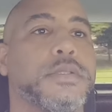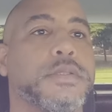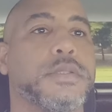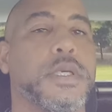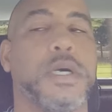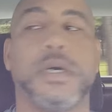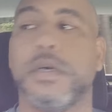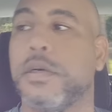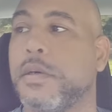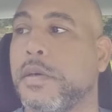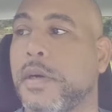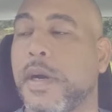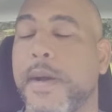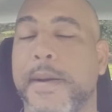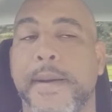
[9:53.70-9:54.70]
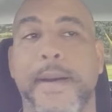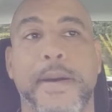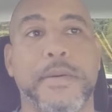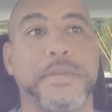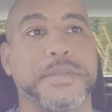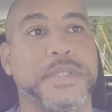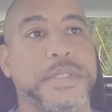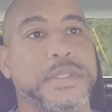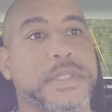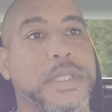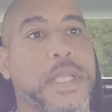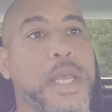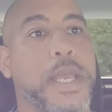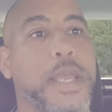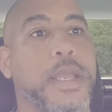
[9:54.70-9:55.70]
So I was just
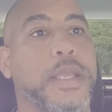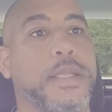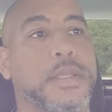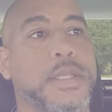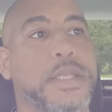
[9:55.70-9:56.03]
like,